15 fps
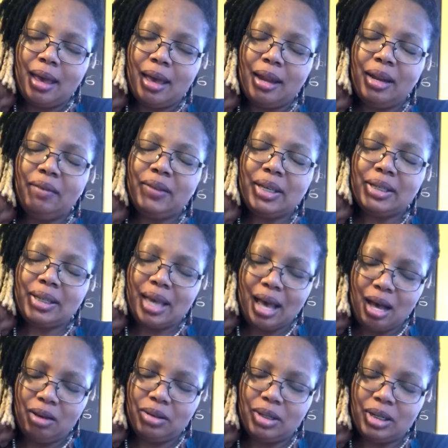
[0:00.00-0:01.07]
and lift his
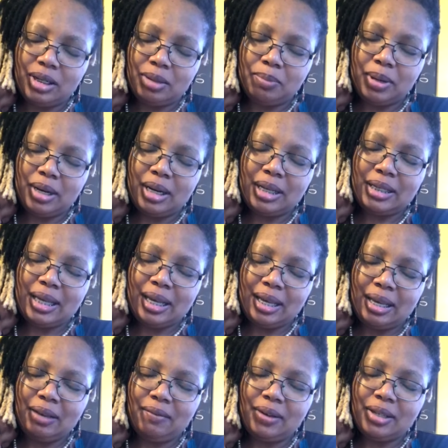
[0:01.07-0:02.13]
countenance upon us and
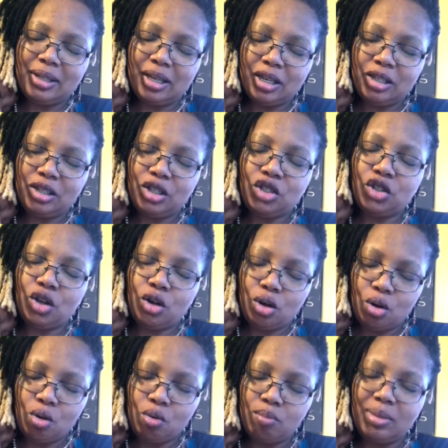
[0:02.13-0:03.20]
give us his
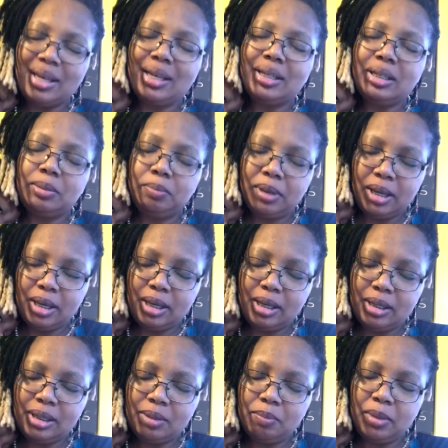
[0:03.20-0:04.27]
shalom, his
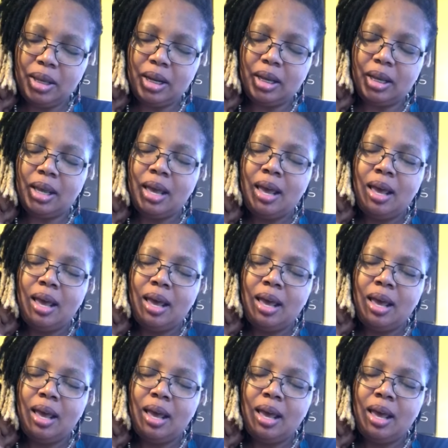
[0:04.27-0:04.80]
peace, meaning